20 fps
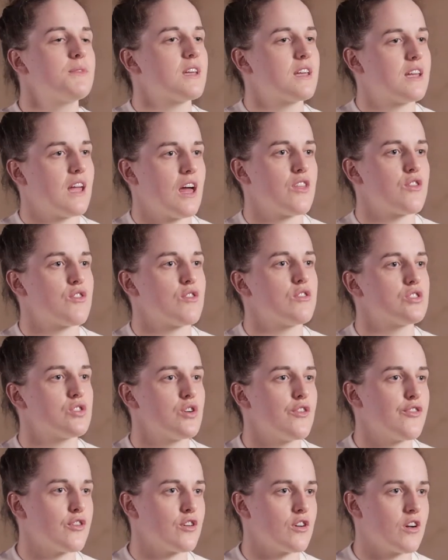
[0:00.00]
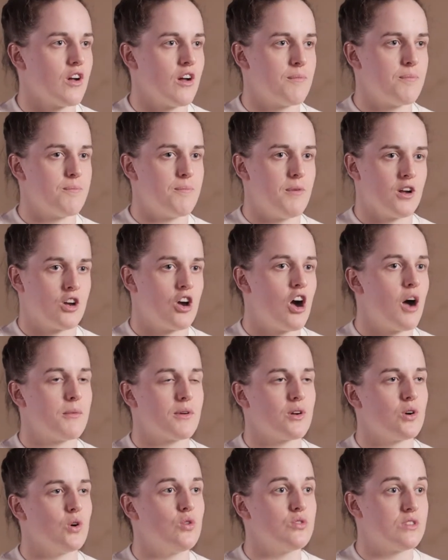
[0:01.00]
together also for a, a,
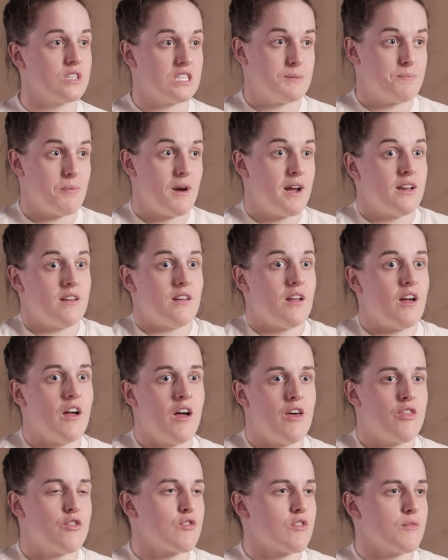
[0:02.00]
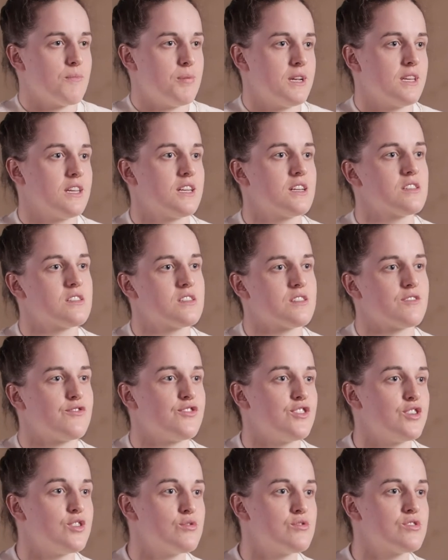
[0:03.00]
common goal despite other opinions and
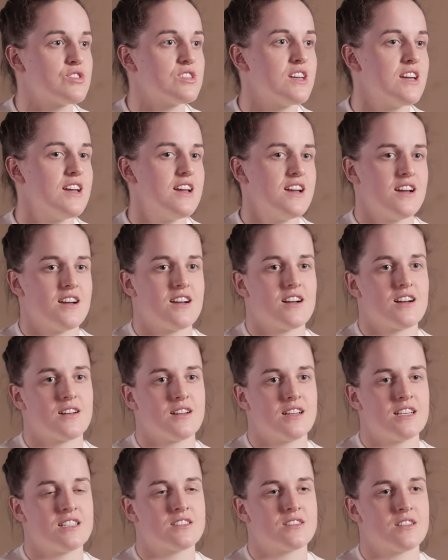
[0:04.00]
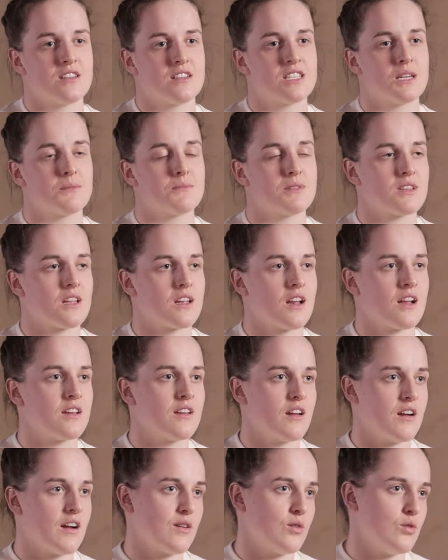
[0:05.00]
views uh, is, is something that
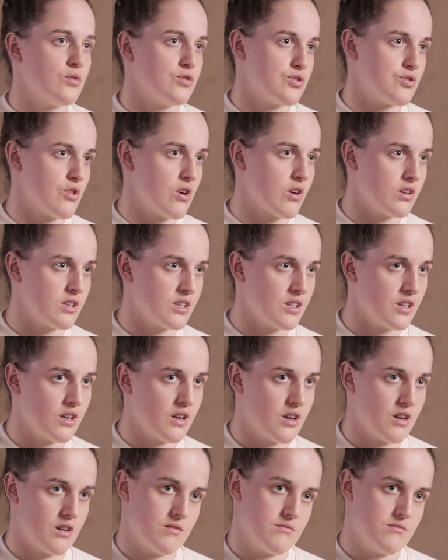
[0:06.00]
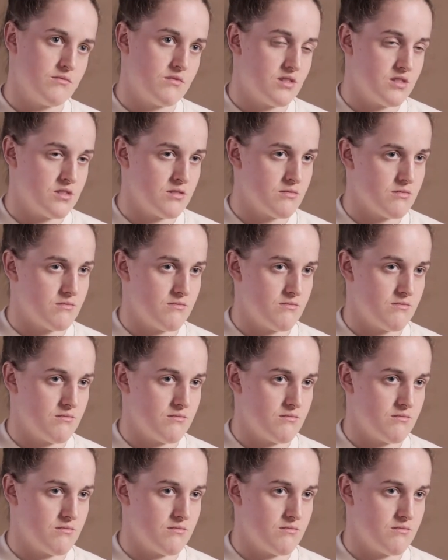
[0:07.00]
I, I hold strongly, uh, is,